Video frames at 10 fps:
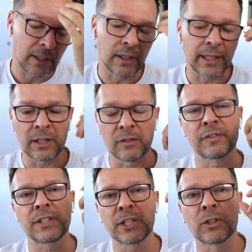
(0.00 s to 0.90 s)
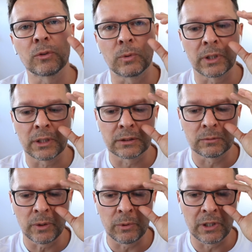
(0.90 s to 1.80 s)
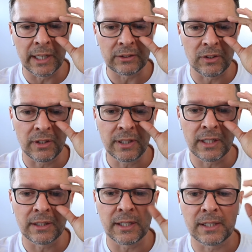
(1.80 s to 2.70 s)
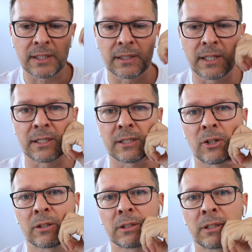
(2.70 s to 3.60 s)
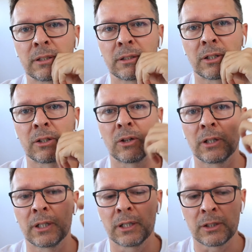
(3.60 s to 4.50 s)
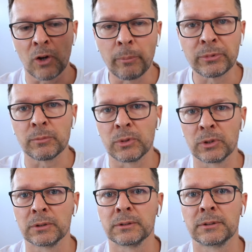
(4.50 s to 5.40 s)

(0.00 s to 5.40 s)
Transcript: like in our physical world, we would like to think that there's an optimal